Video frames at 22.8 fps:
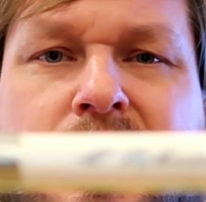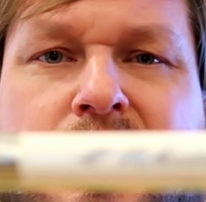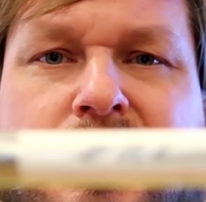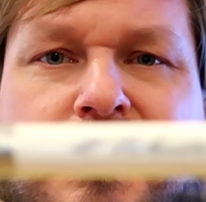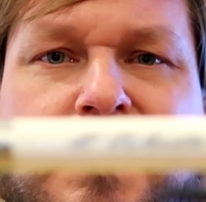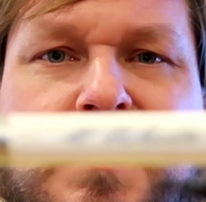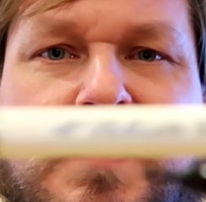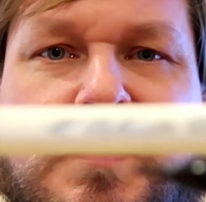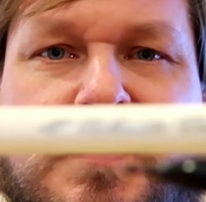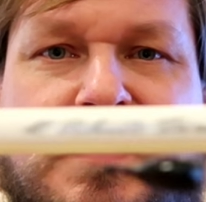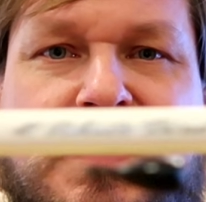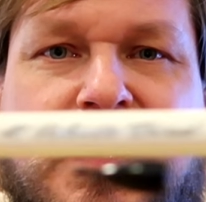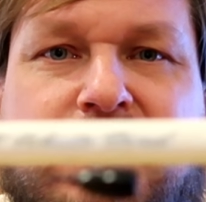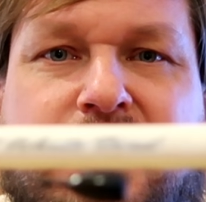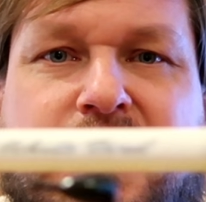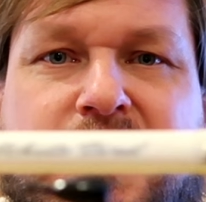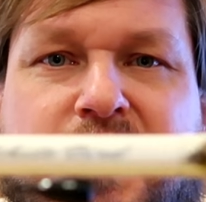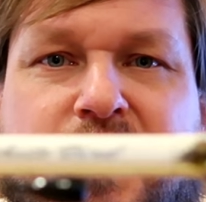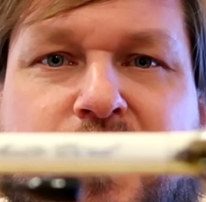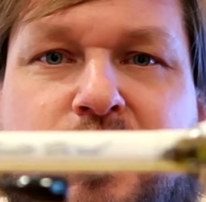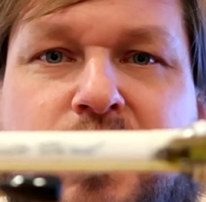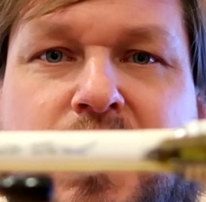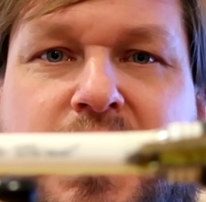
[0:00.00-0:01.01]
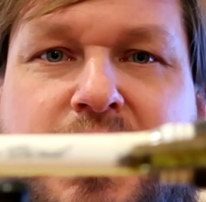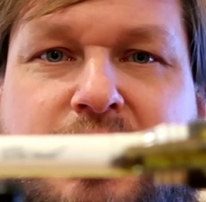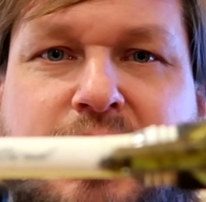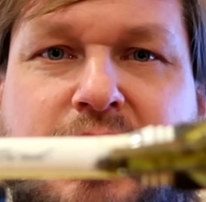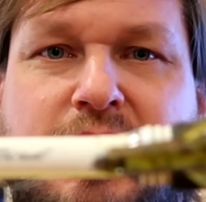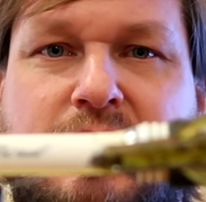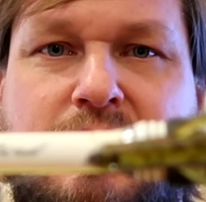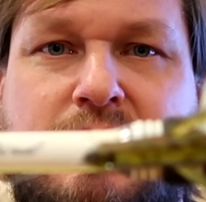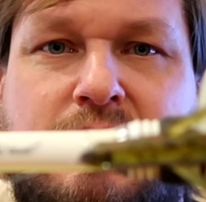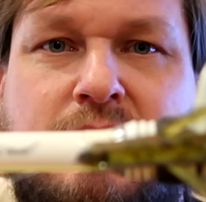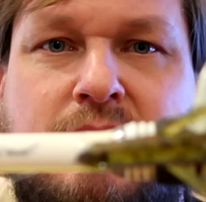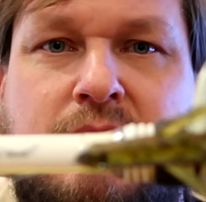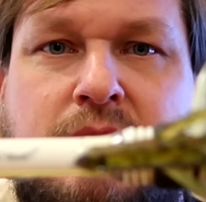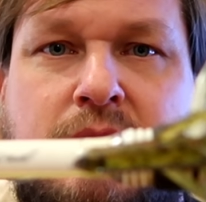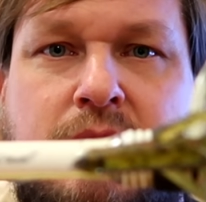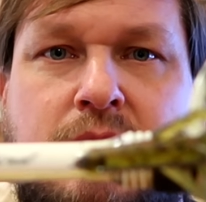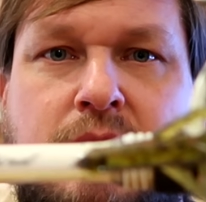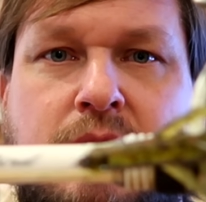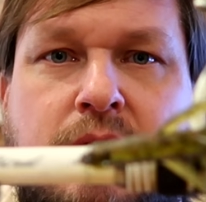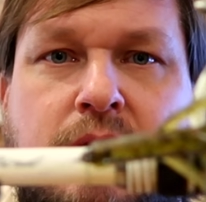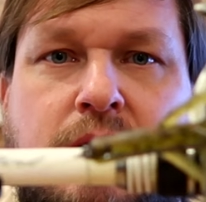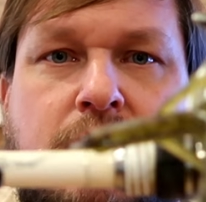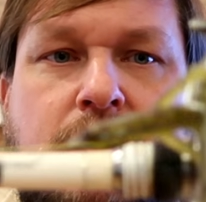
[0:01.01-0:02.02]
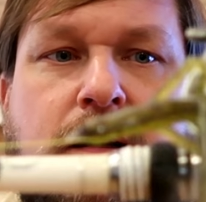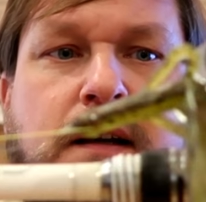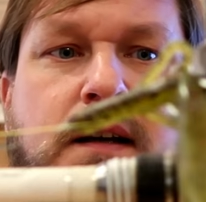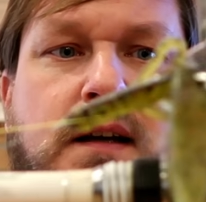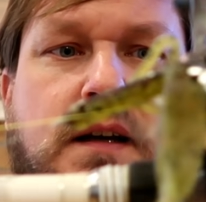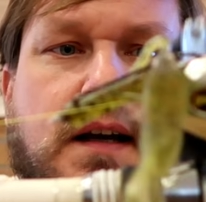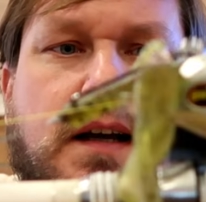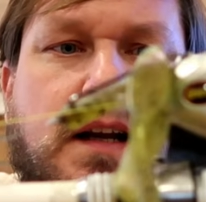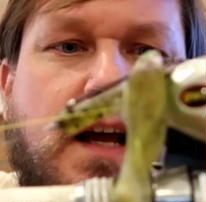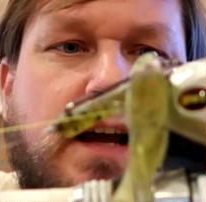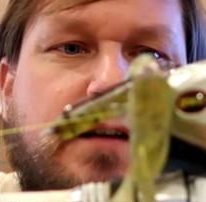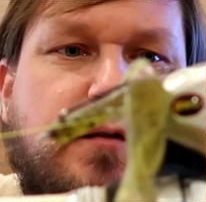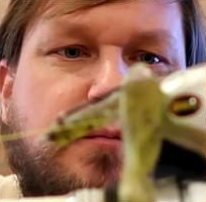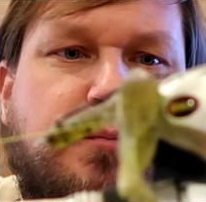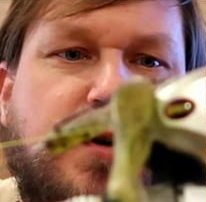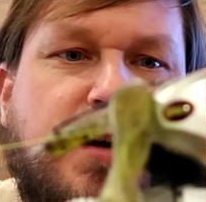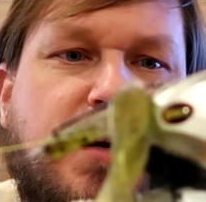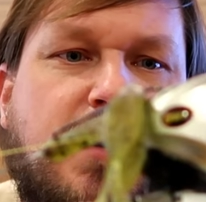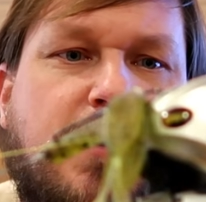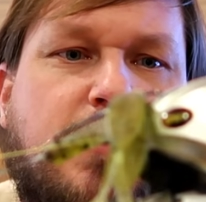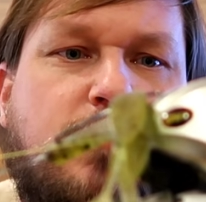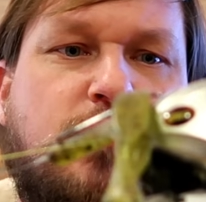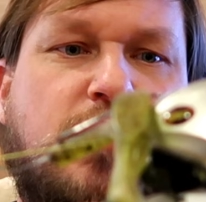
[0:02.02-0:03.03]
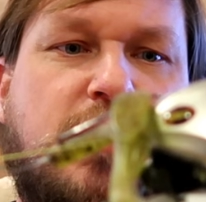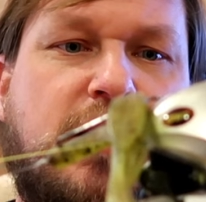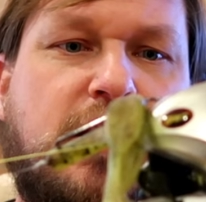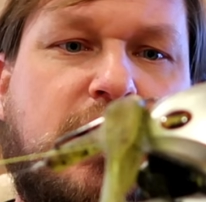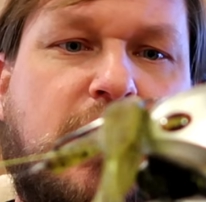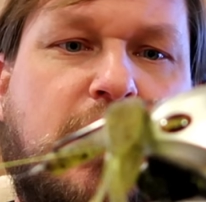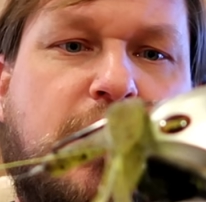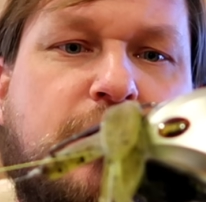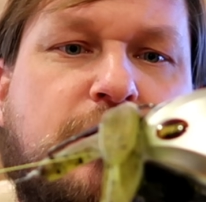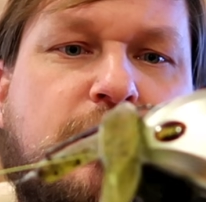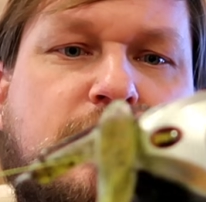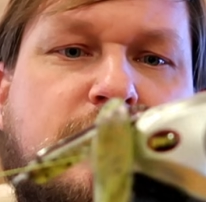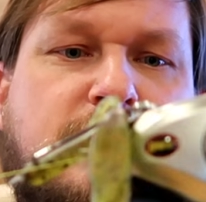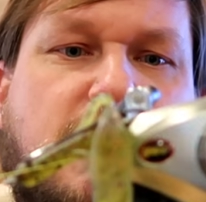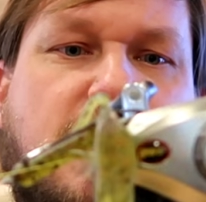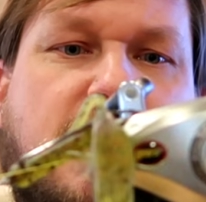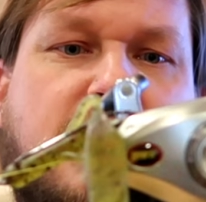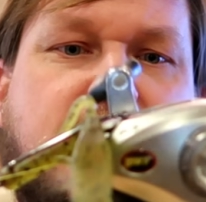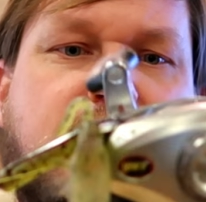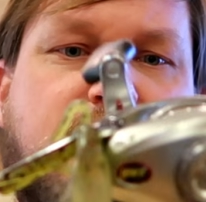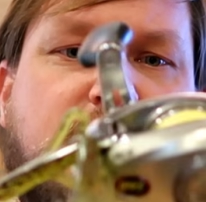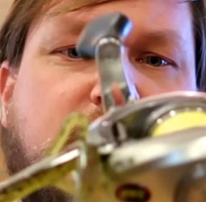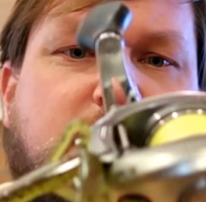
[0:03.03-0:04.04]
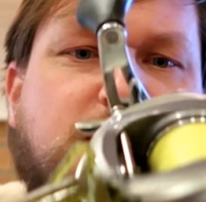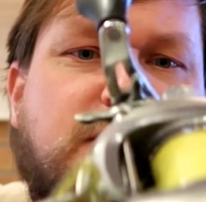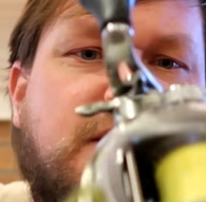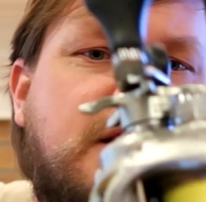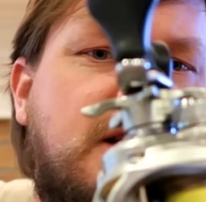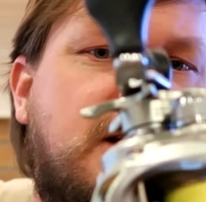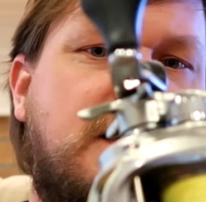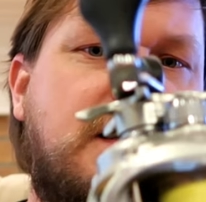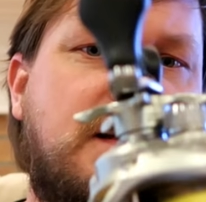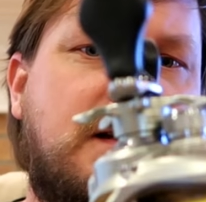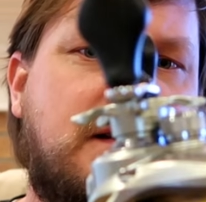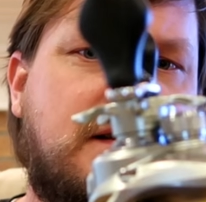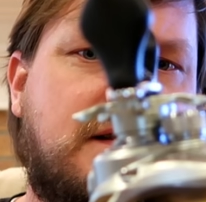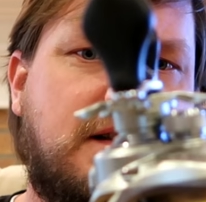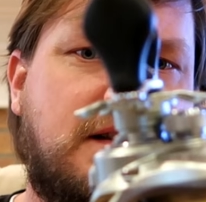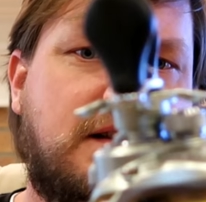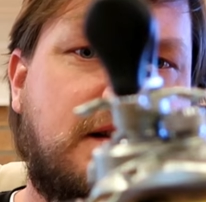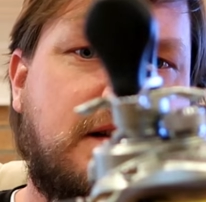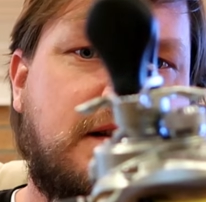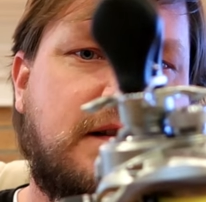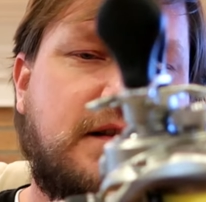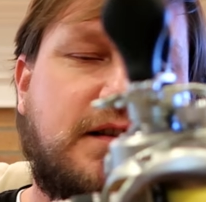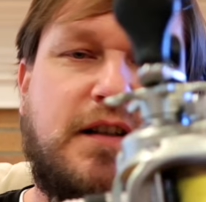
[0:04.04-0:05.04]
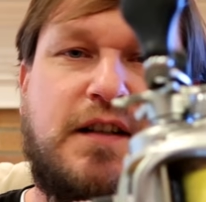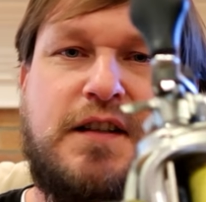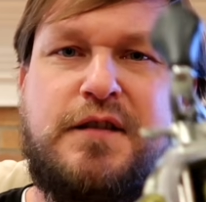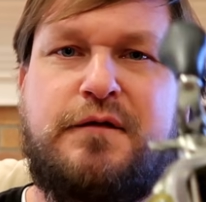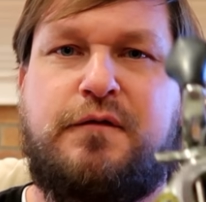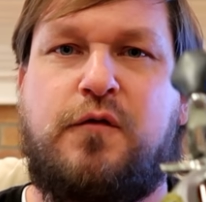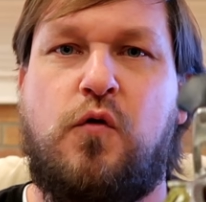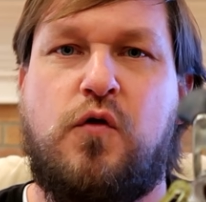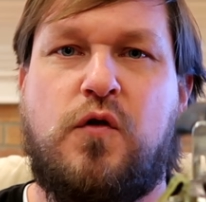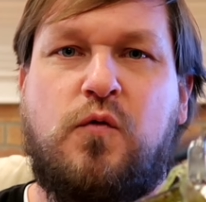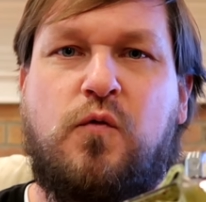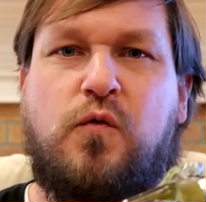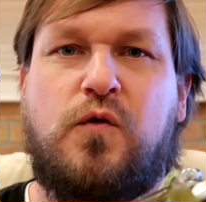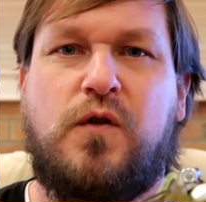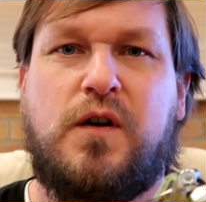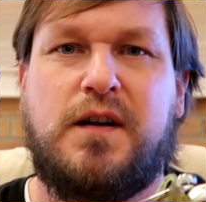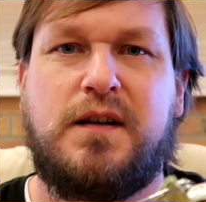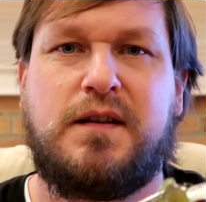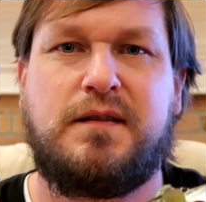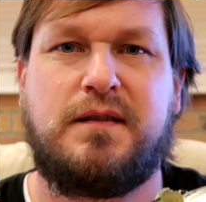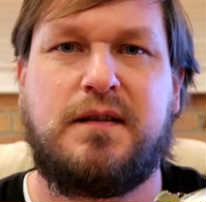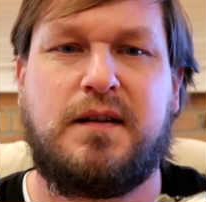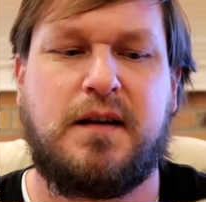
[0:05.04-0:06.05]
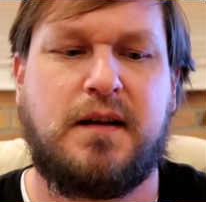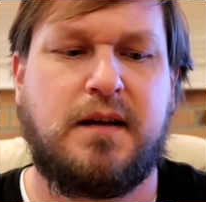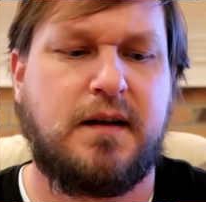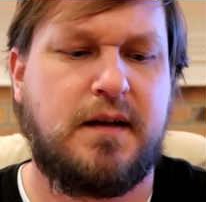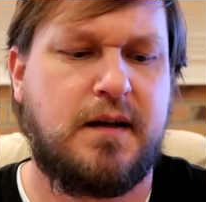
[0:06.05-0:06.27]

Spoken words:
It's in a 7.2 heavy, and I have it paired with a Lew's Laser MG. It's in a 6.4-1.